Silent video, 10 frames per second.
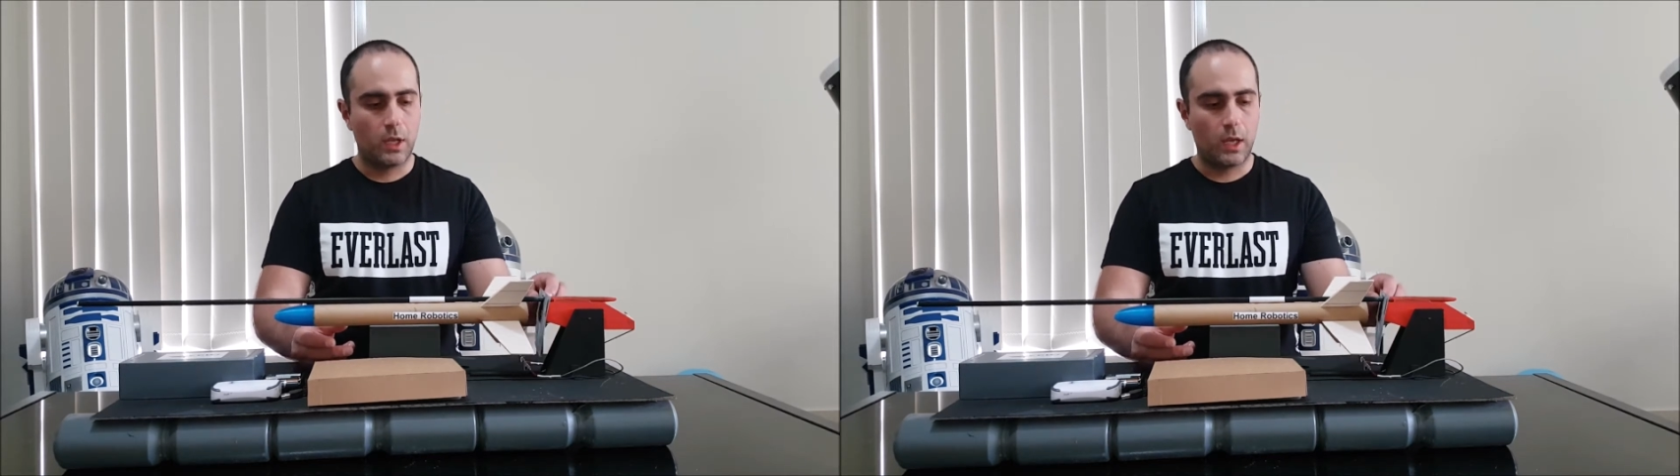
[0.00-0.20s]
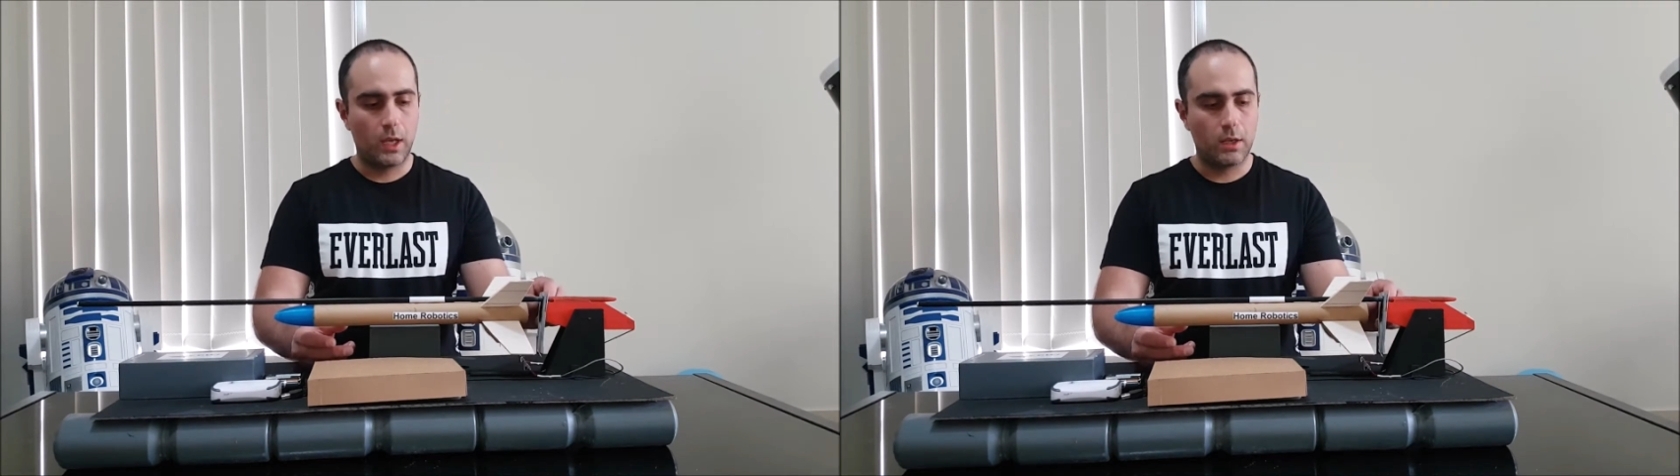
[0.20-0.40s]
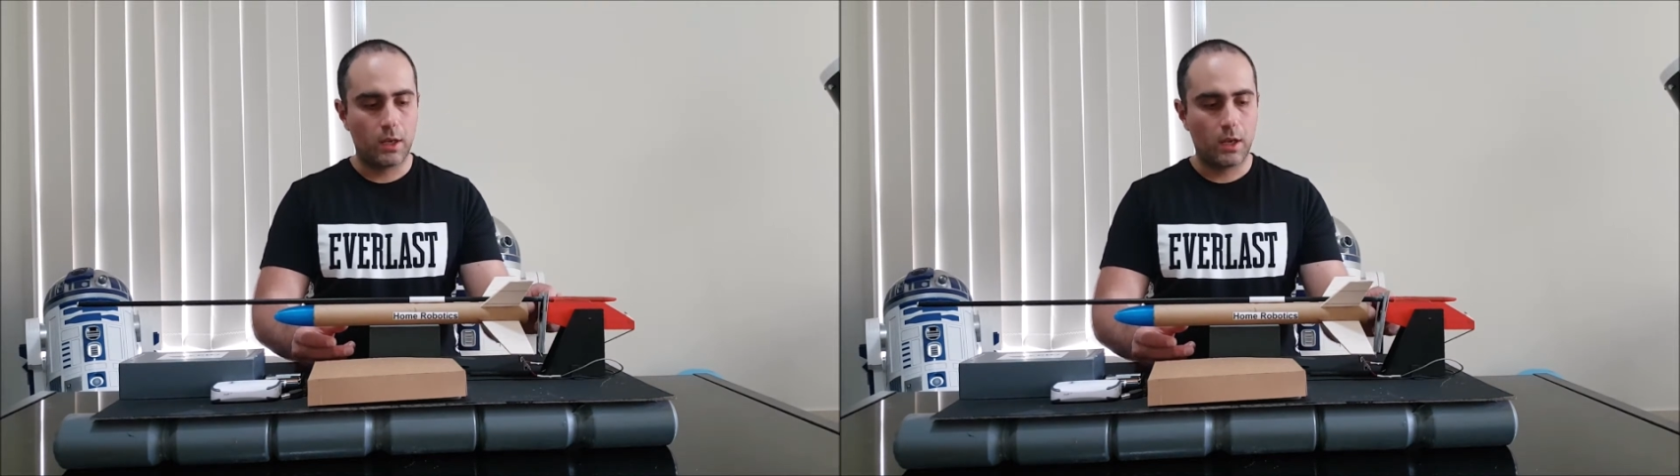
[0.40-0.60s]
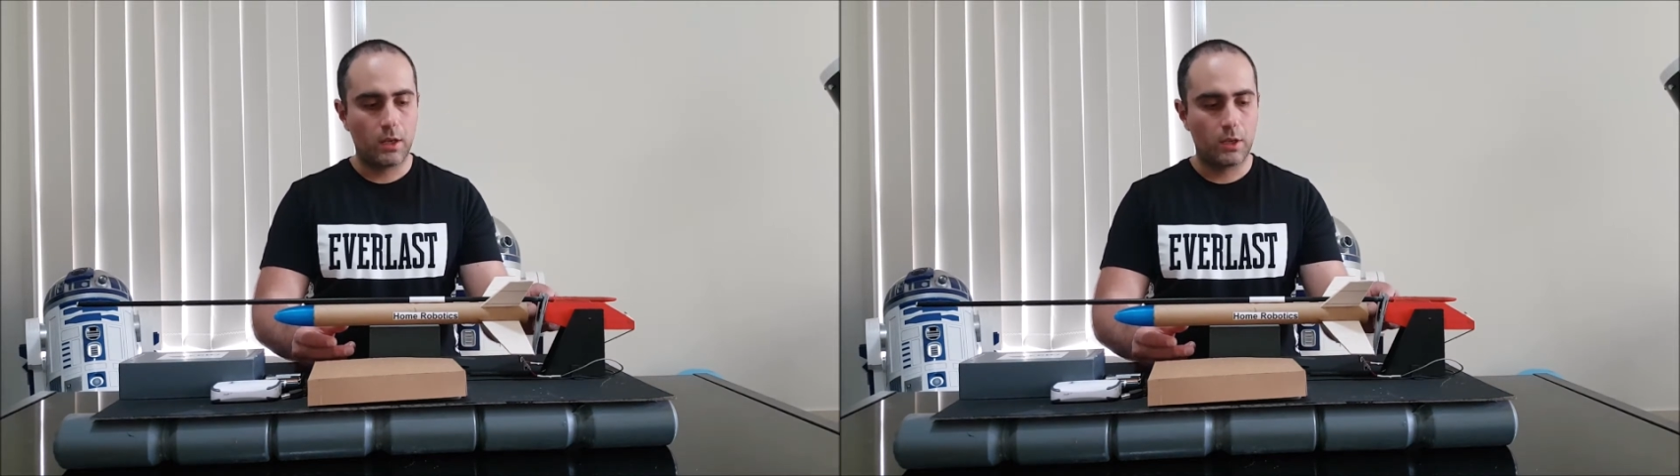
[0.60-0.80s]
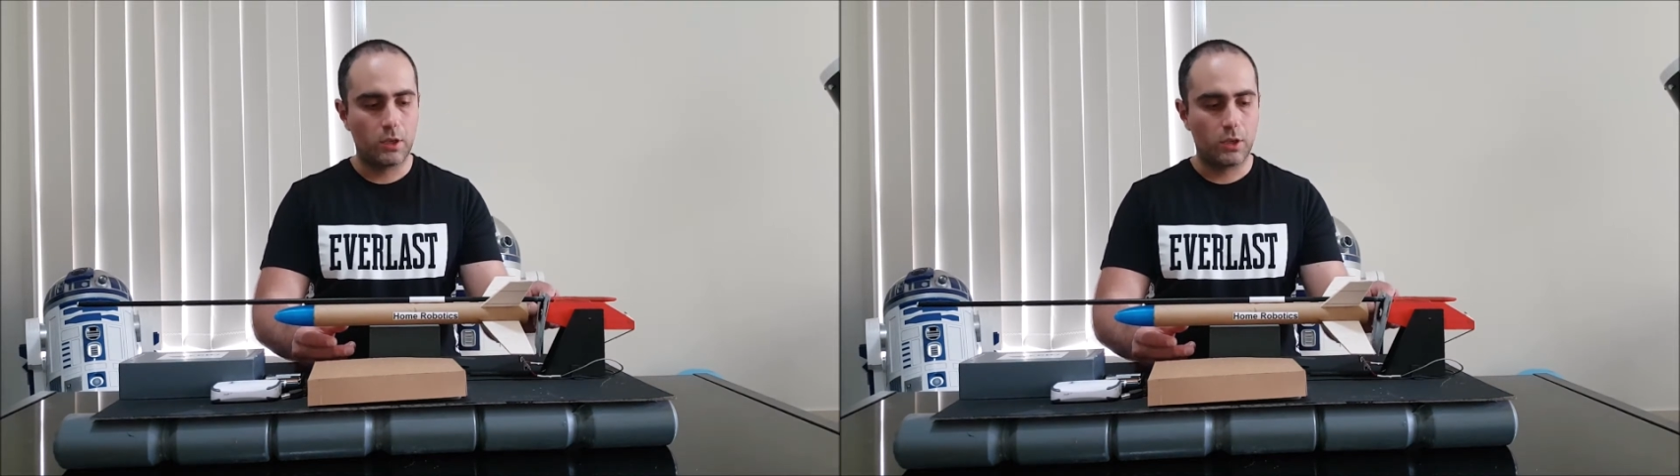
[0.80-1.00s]
and
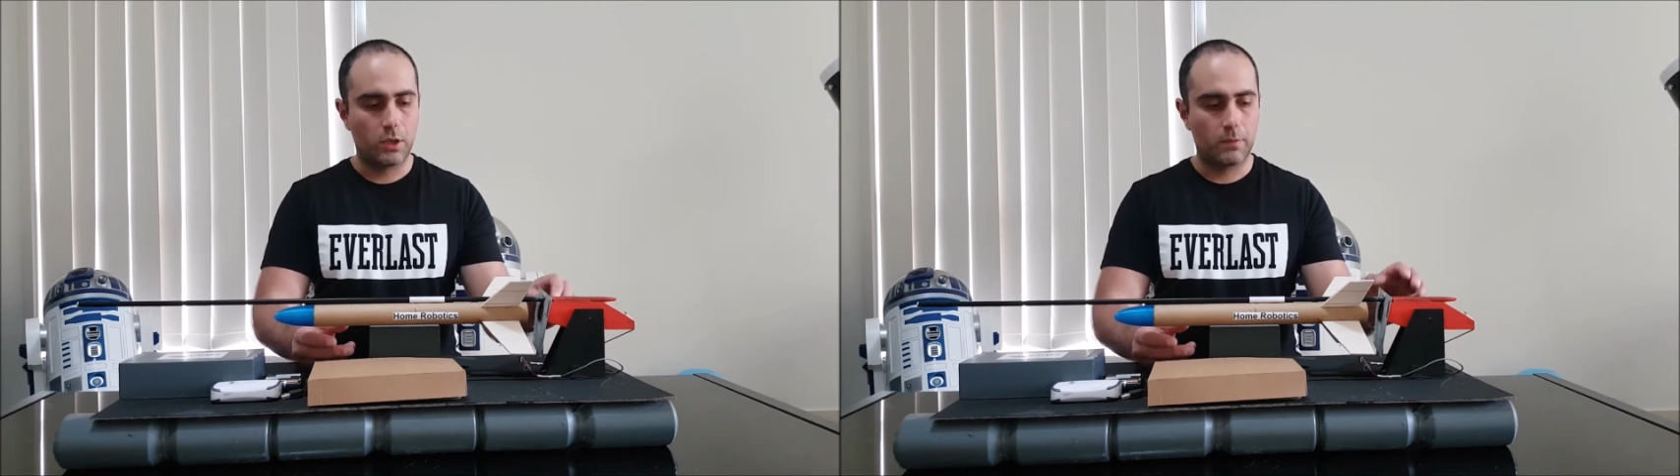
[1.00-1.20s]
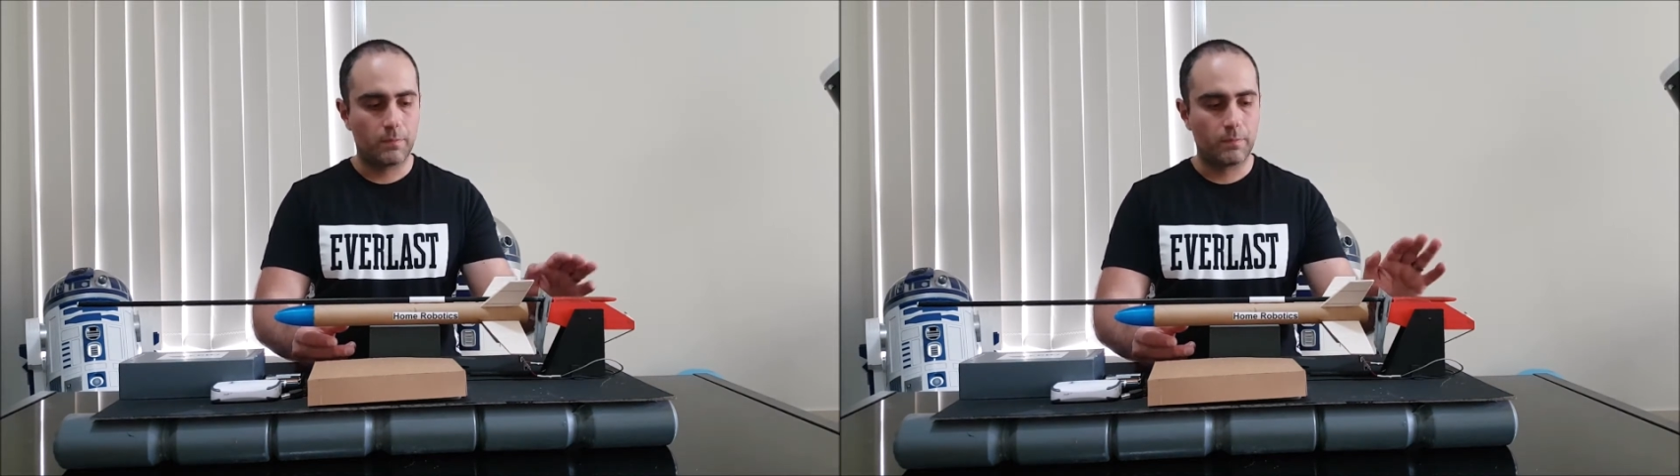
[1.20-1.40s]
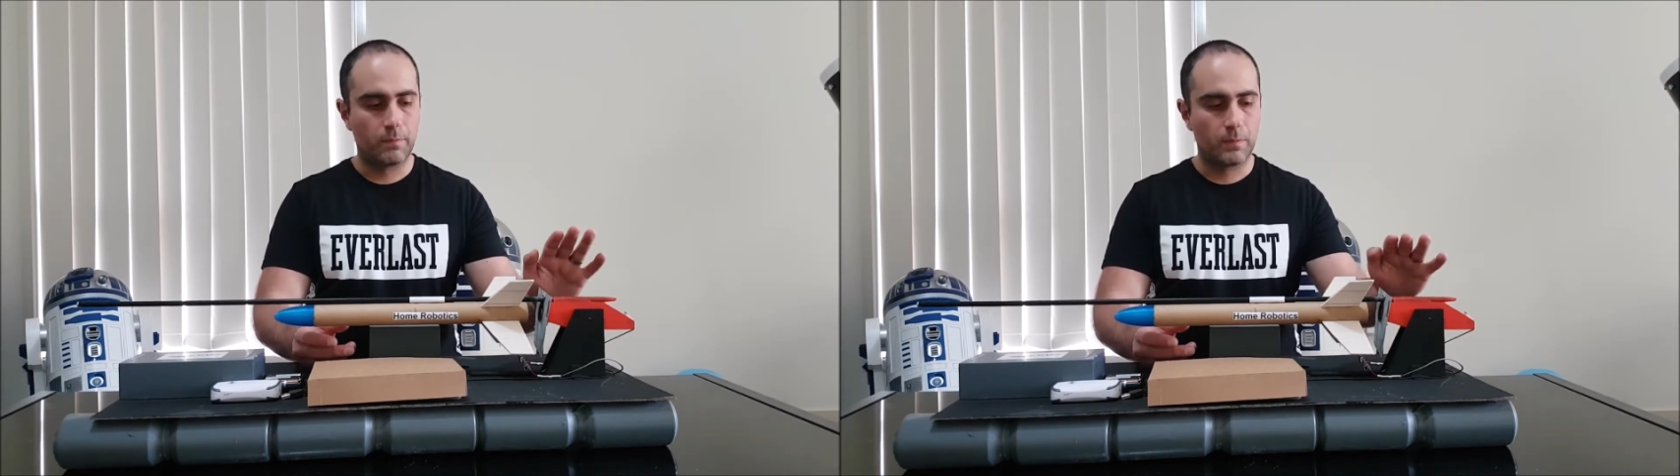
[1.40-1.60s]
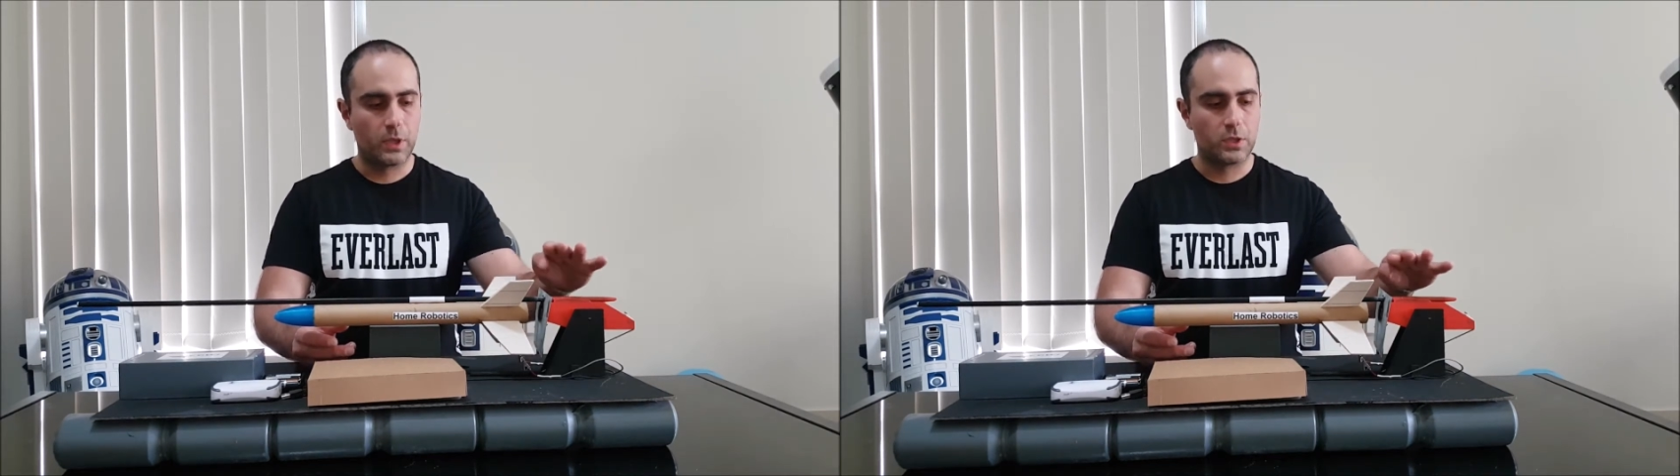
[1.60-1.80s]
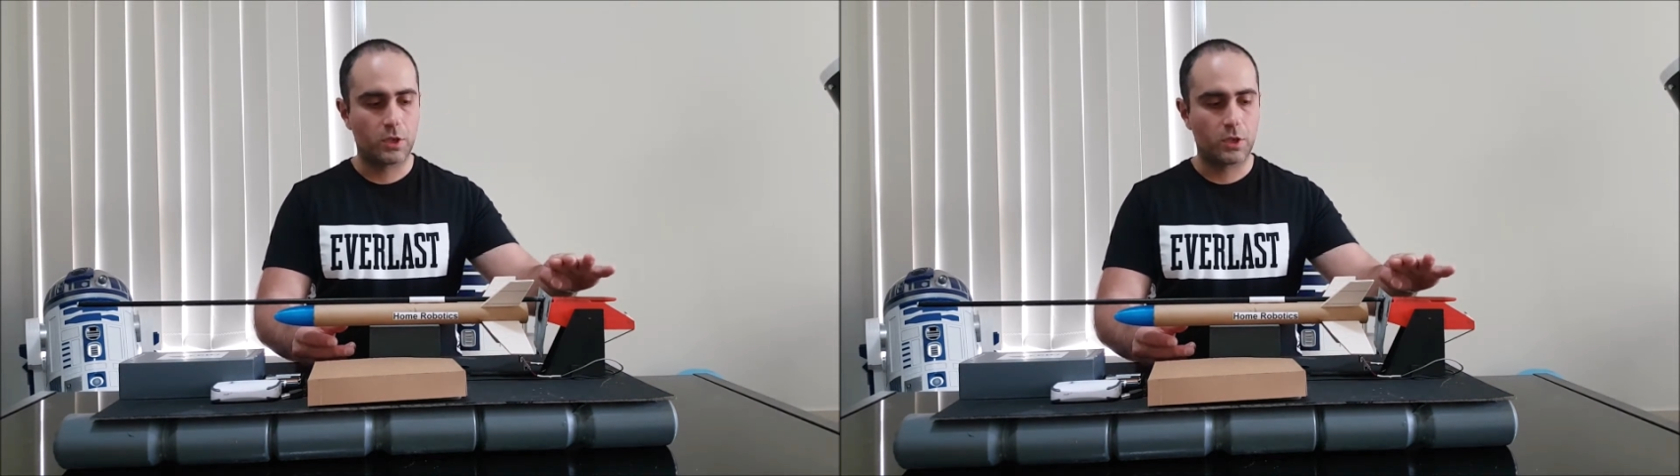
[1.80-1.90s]
it's